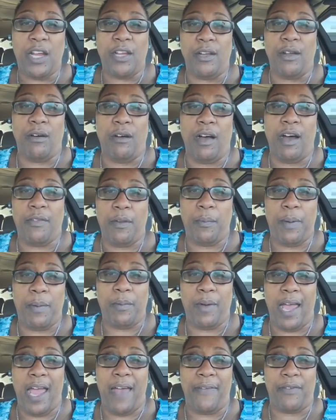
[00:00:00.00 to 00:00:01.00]
Other
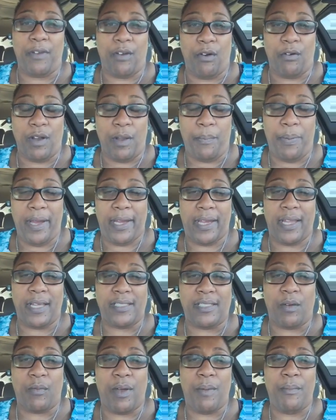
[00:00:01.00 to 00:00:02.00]
people have their own
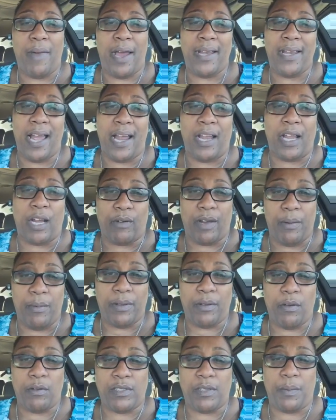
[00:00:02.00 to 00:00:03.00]
opinions, and we might not agree
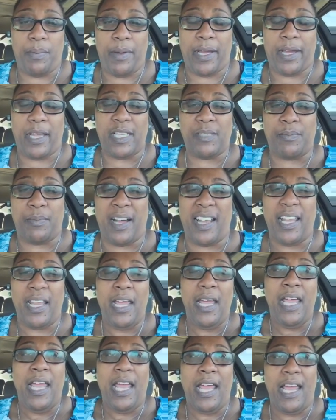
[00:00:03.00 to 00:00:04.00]
with those opinions,
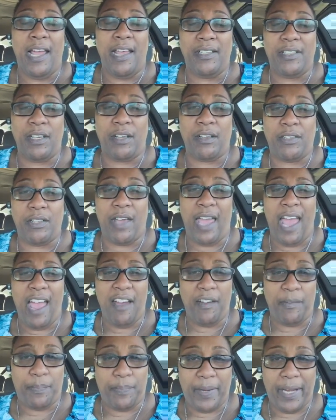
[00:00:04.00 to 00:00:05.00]
and to
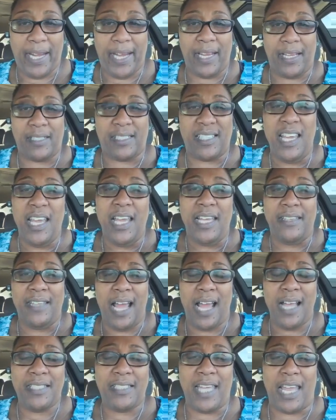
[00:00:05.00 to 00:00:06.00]
have peace,
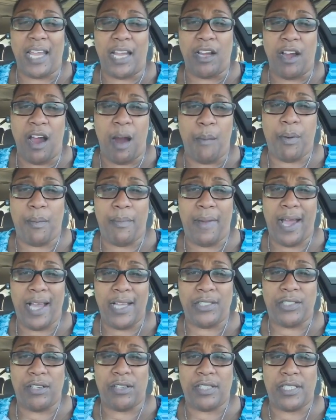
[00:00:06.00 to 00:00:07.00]
not say
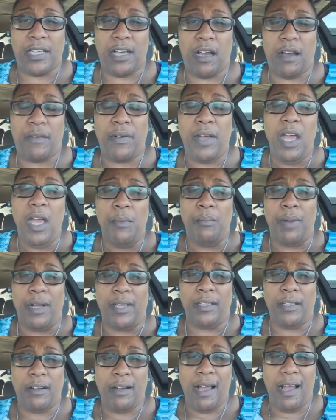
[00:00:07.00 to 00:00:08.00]
compromise yourself,
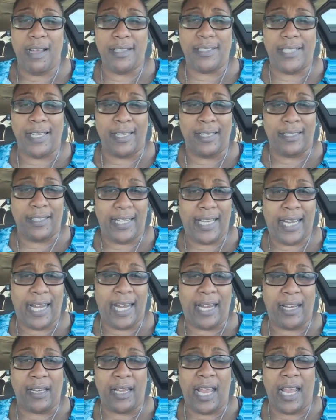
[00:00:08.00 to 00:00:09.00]
but learn how to
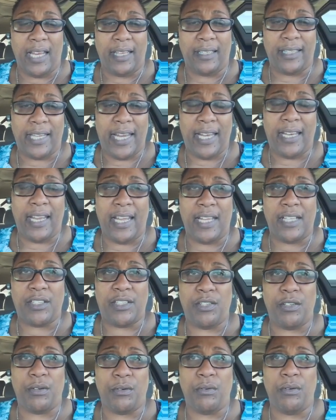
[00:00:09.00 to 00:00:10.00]
lean
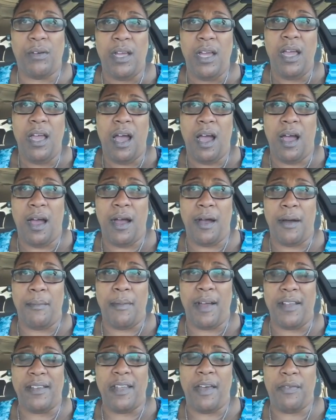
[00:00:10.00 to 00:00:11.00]
into
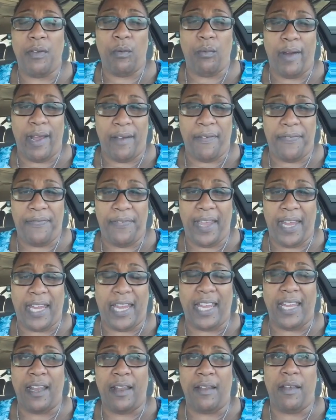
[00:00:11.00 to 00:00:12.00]
another way of
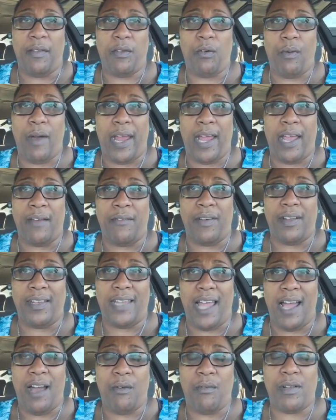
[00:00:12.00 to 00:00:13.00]
thinking, another way of
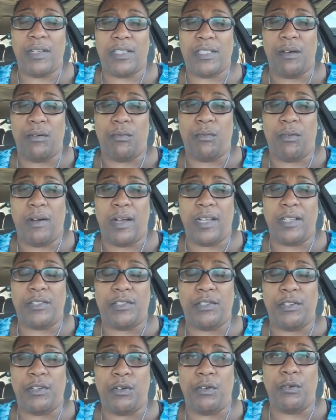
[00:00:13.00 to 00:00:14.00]
allowing someone
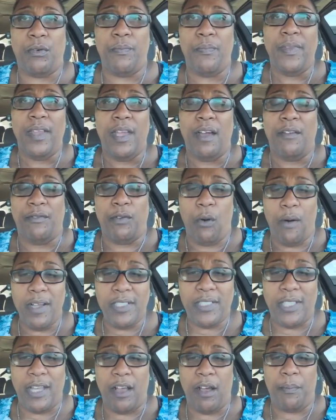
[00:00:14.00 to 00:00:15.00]
to
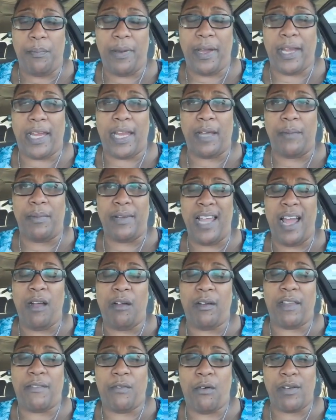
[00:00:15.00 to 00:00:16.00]
voice their opinion, but not
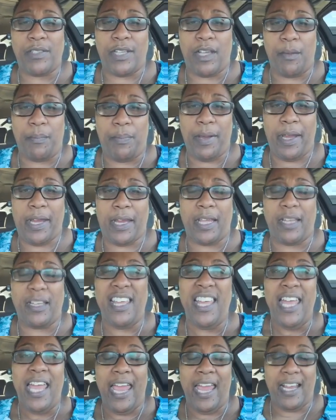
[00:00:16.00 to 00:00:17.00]
only voice their opinion,
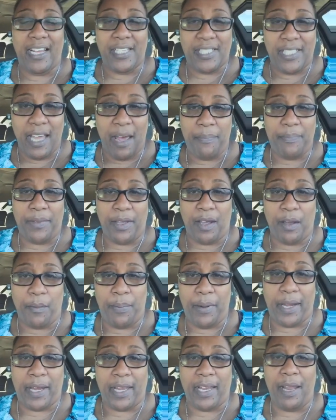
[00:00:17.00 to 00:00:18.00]
accept their
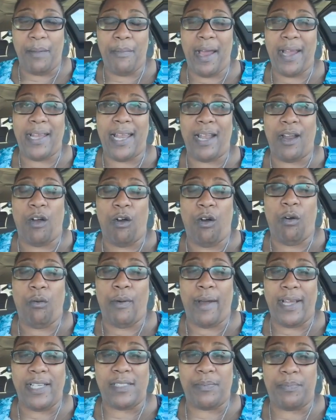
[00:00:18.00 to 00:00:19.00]
opinion. It might not
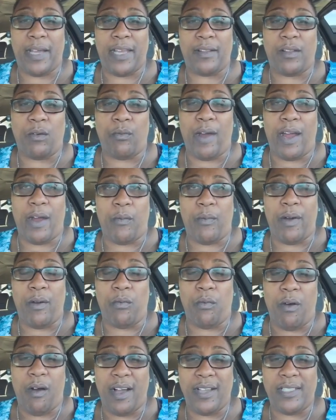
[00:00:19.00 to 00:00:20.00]
always be the way we
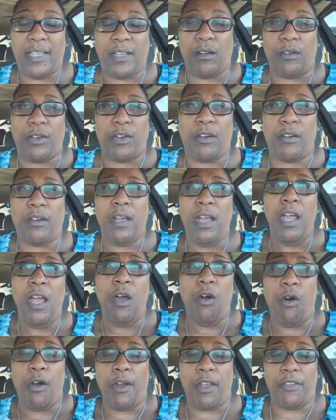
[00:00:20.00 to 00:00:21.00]
want it or
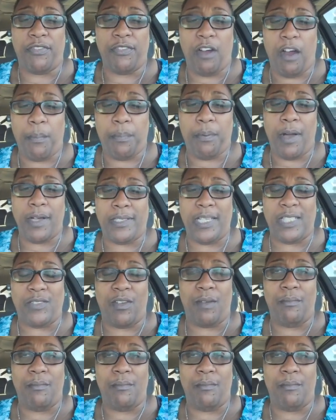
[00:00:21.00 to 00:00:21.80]
your thought process.